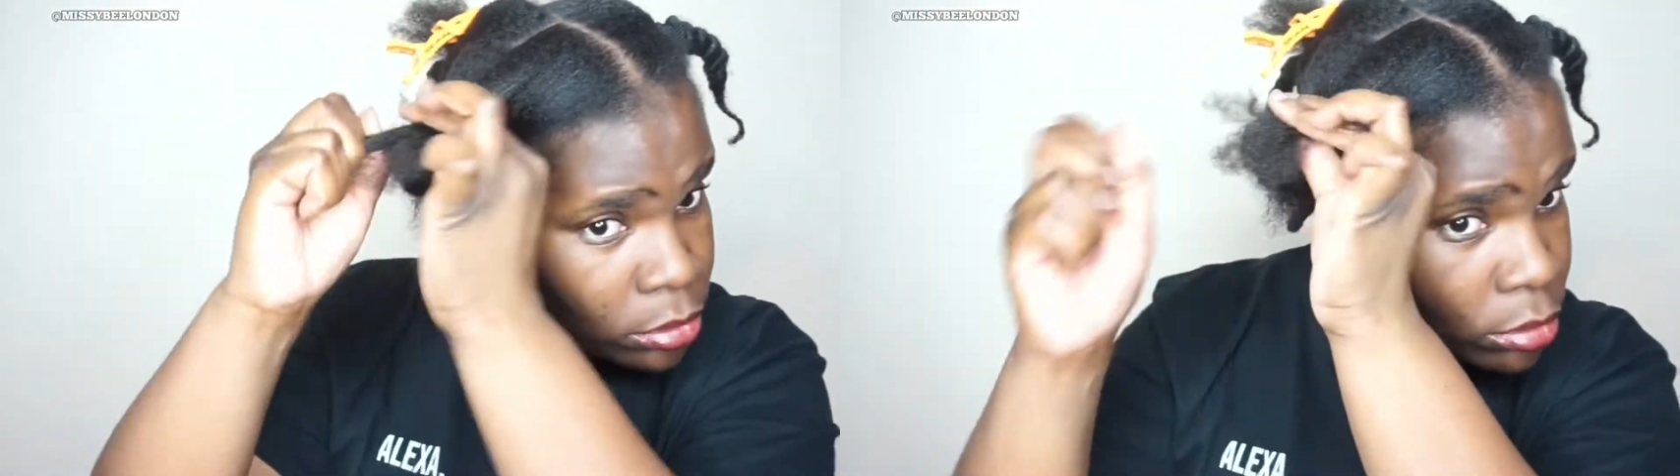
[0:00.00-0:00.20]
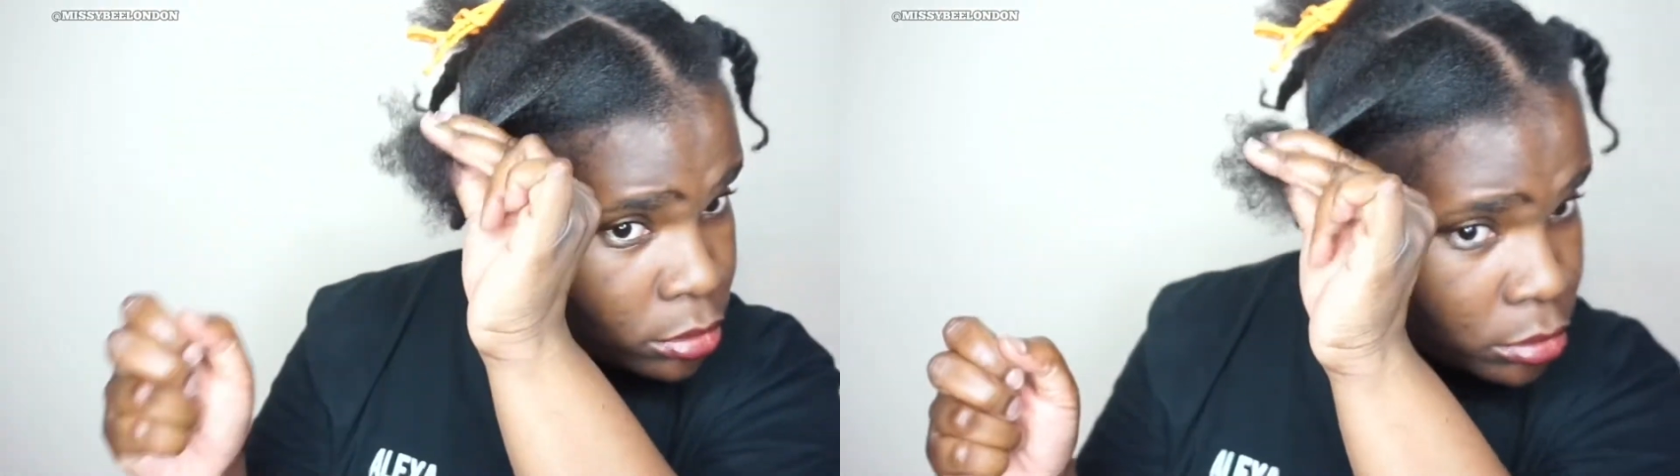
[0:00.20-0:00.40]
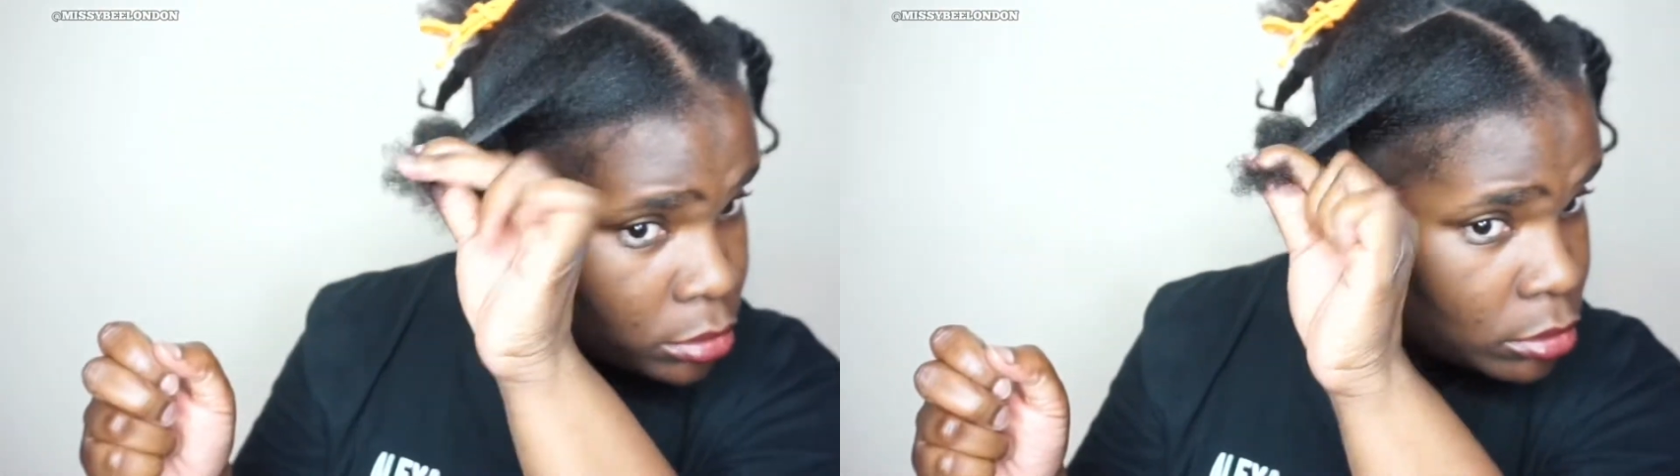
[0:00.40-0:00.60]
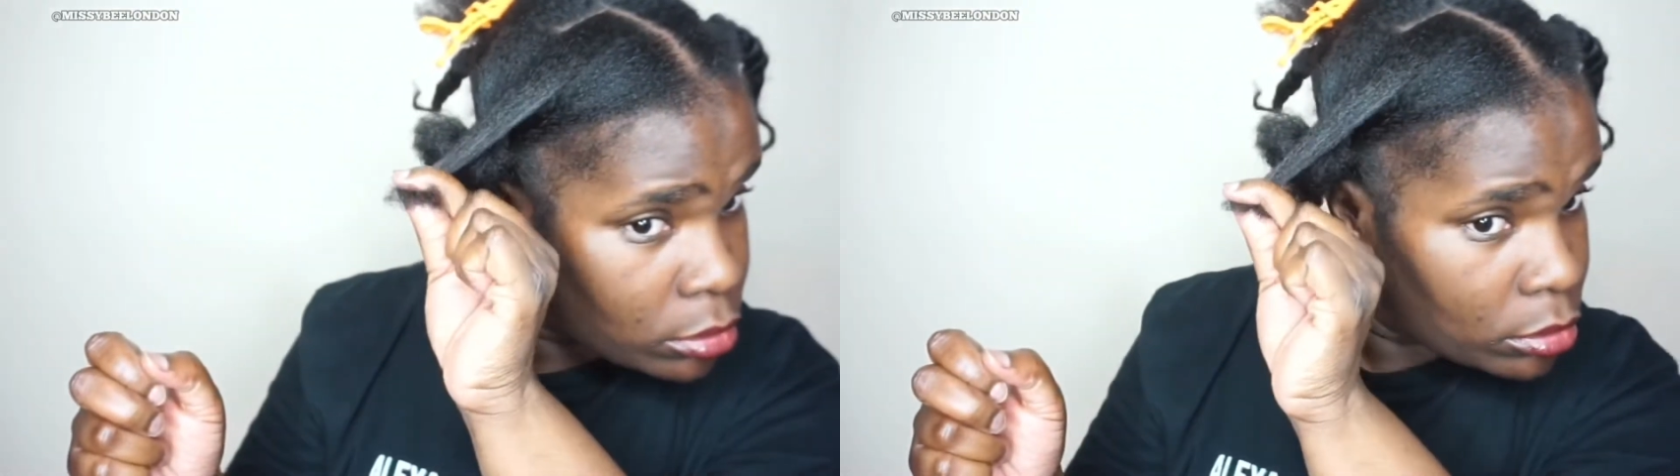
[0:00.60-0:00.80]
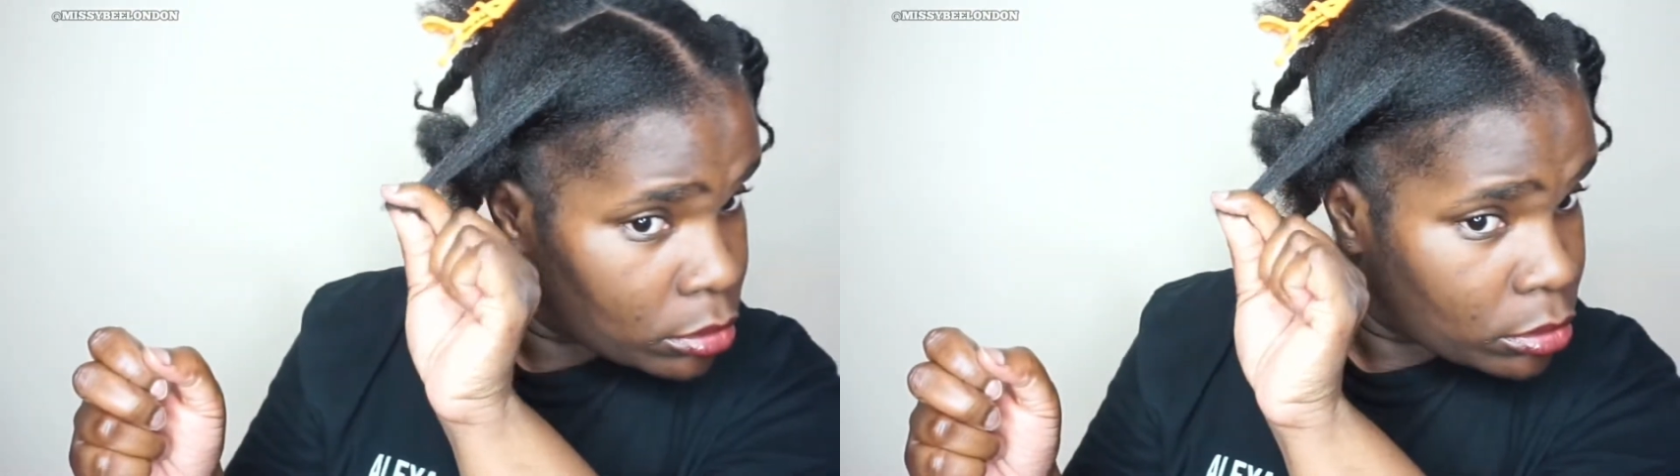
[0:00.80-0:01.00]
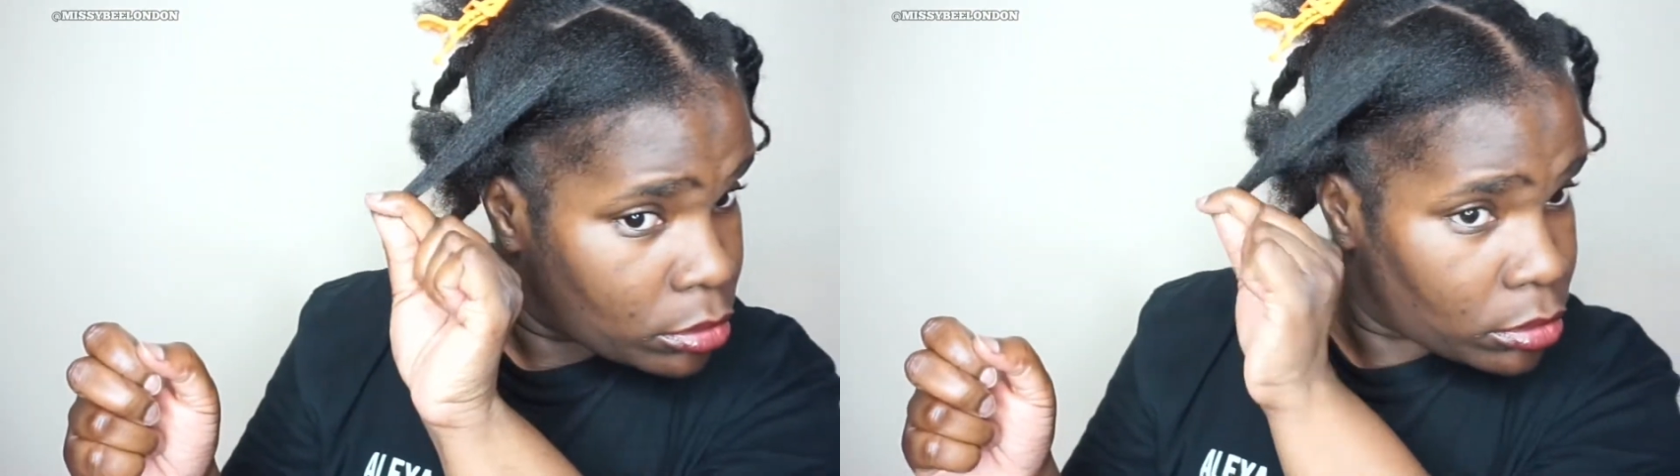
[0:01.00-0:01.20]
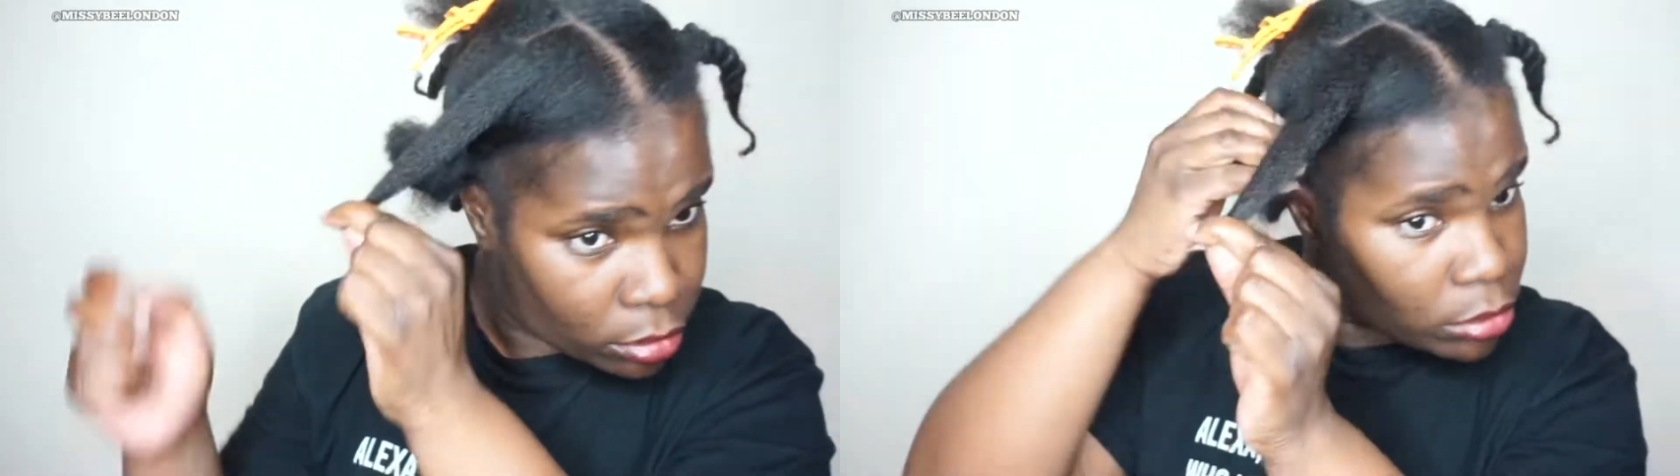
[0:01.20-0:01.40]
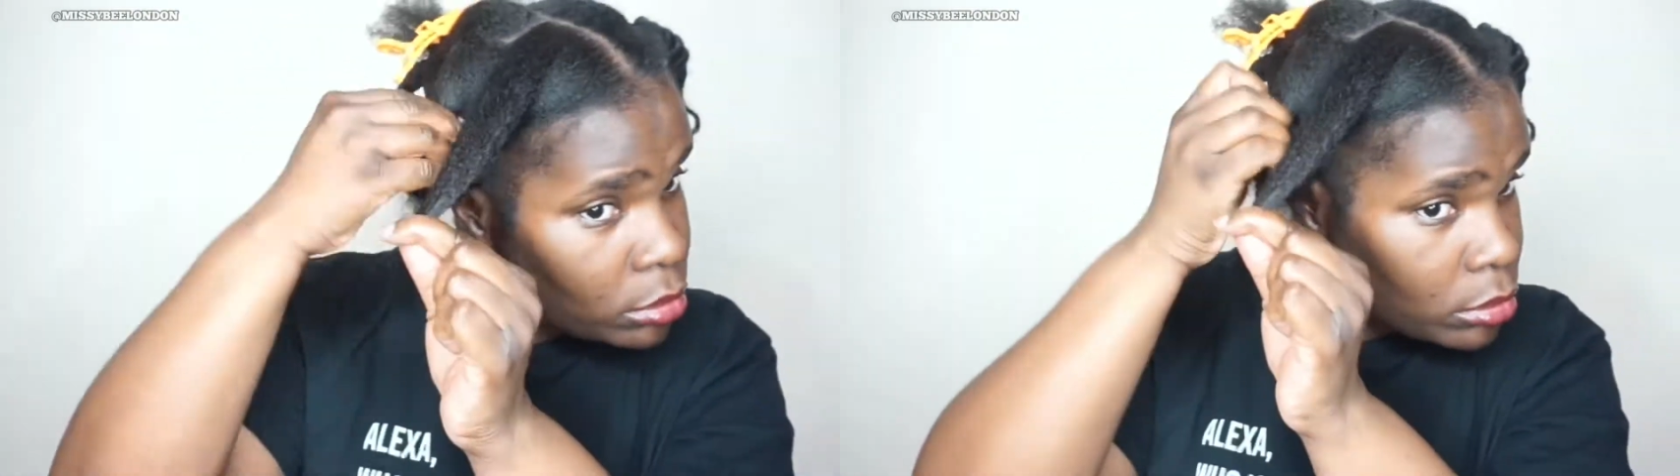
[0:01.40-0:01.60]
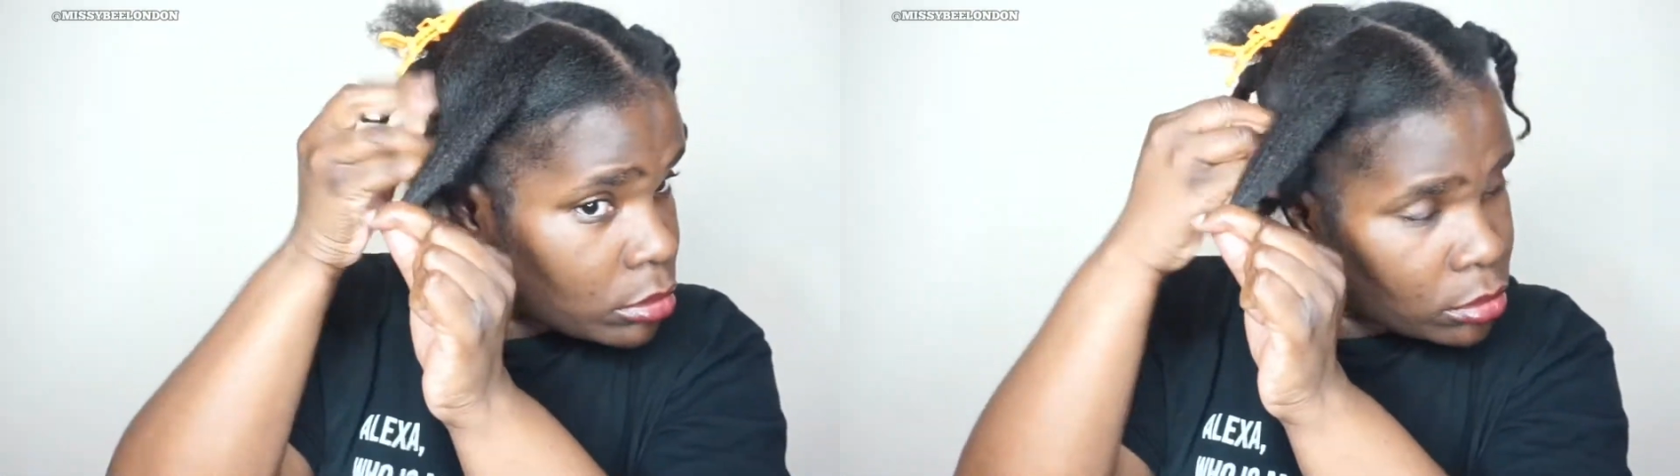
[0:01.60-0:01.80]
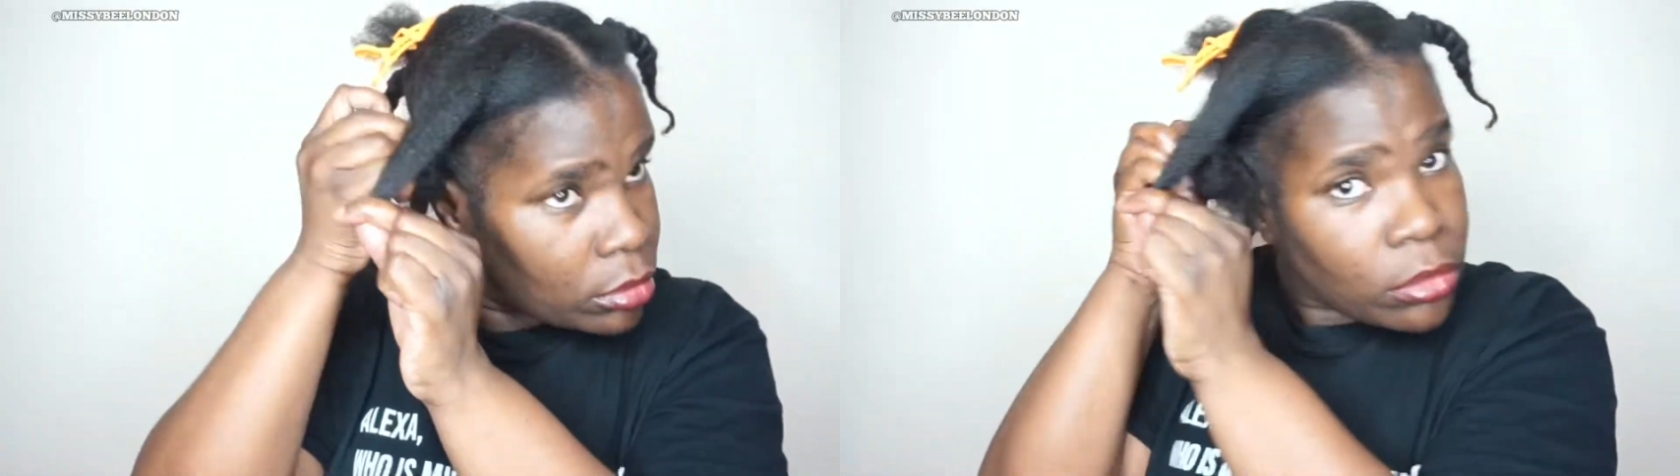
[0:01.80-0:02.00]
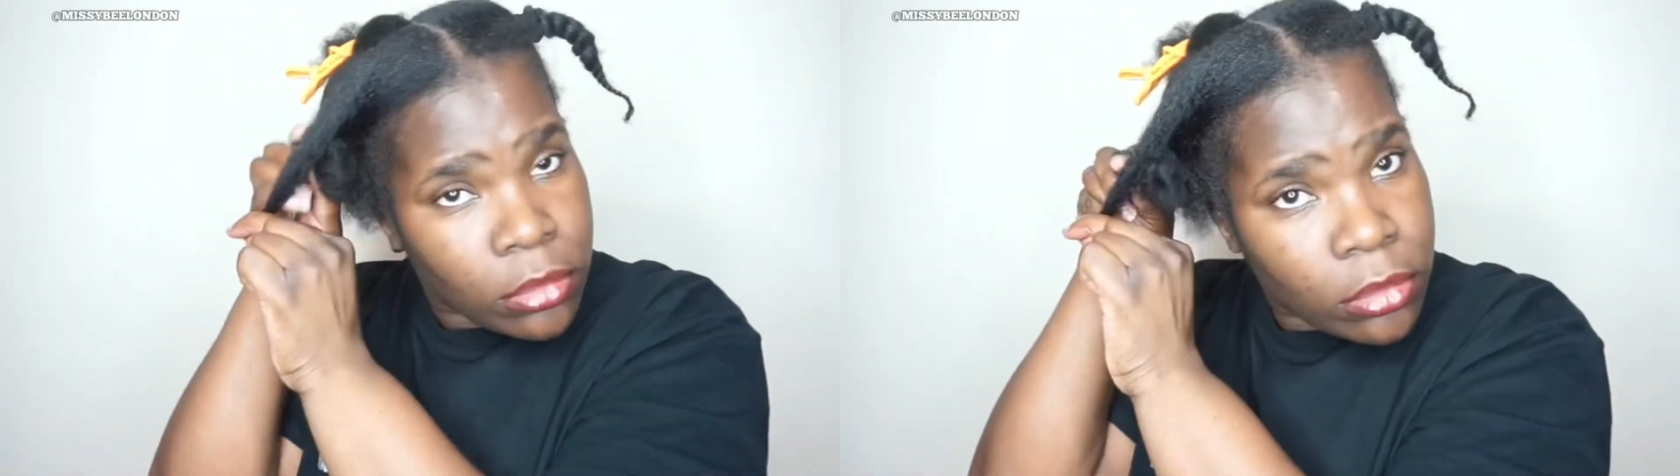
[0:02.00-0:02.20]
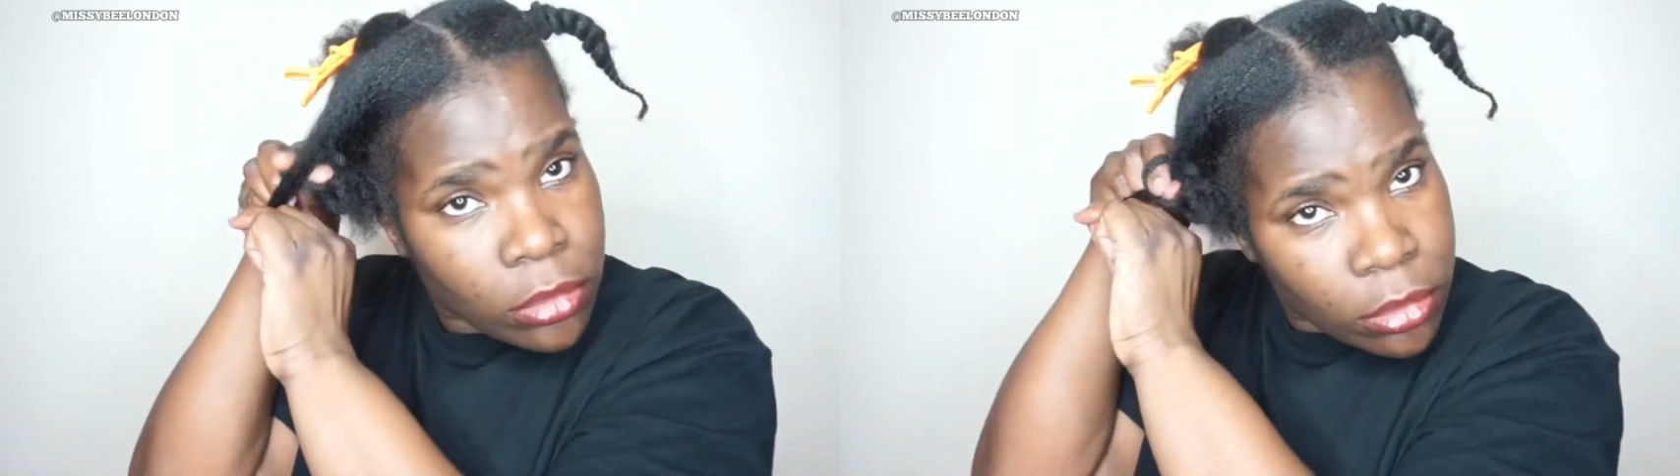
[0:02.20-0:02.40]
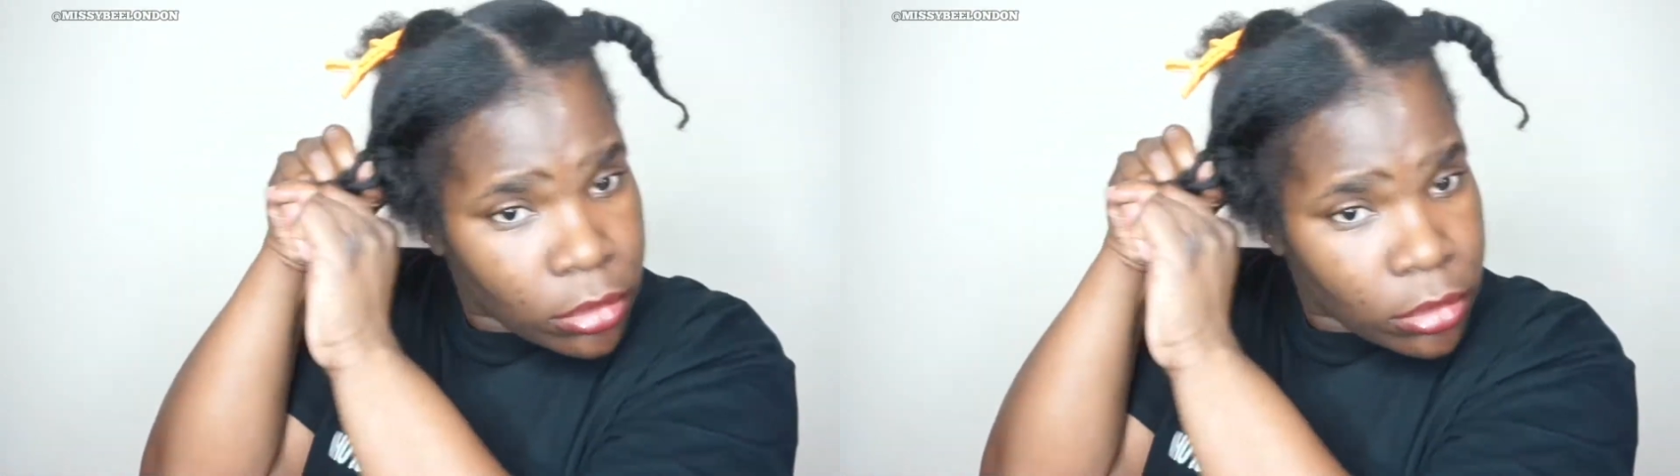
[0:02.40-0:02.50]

But yeah, my